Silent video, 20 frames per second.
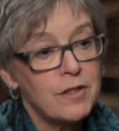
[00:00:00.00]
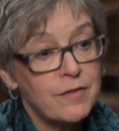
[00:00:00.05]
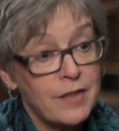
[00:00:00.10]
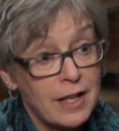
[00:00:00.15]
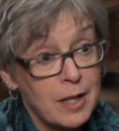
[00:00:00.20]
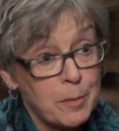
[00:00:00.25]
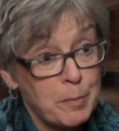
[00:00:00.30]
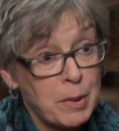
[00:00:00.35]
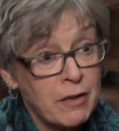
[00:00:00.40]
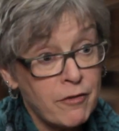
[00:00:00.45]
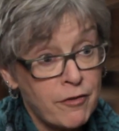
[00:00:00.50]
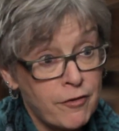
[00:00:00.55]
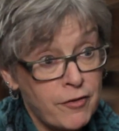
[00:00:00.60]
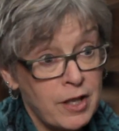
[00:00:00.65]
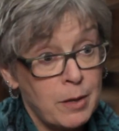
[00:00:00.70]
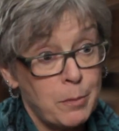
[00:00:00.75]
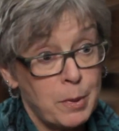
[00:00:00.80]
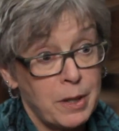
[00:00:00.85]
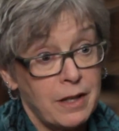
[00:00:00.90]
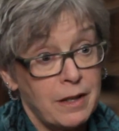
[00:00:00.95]
were developing
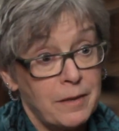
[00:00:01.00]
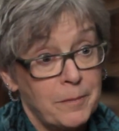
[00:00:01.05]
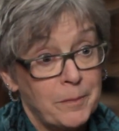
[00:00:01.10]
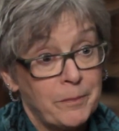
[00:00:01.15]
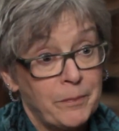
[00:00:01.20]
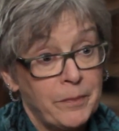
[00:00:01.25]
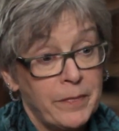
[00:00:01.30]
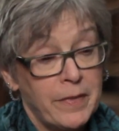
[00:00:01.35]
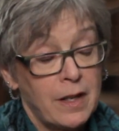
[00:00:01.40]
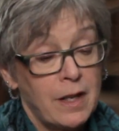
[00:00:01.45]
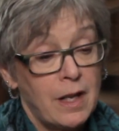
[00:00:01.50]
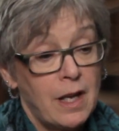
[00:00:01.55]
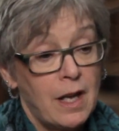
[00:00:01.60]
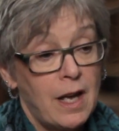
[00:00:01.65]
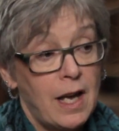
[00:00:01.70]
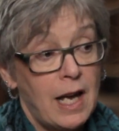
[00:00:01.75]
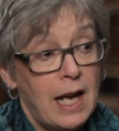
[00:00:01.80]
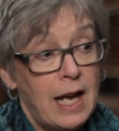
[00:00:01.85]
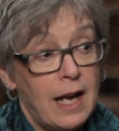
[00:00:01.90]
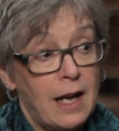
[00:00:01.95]
Phoebe.
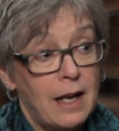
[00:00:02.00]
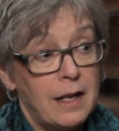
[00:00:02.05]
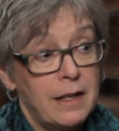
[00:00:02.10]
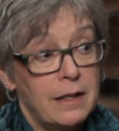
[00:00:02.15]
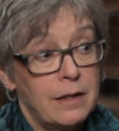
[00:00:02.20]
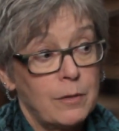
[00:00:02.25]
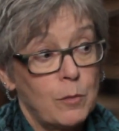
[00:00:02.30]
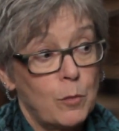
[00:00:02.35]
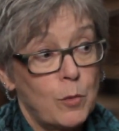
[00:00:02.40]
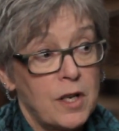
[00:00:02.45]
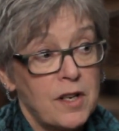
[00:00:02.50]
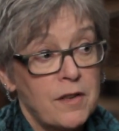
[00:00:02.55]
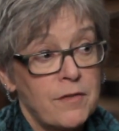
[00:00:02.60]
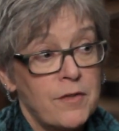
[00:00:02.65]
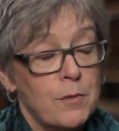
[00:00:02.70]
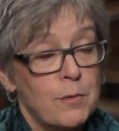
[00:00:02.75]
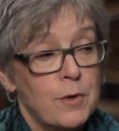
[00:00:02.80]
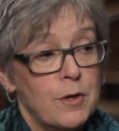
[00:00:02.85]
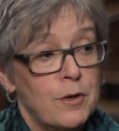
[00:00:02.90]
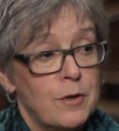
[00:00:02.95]
And one of the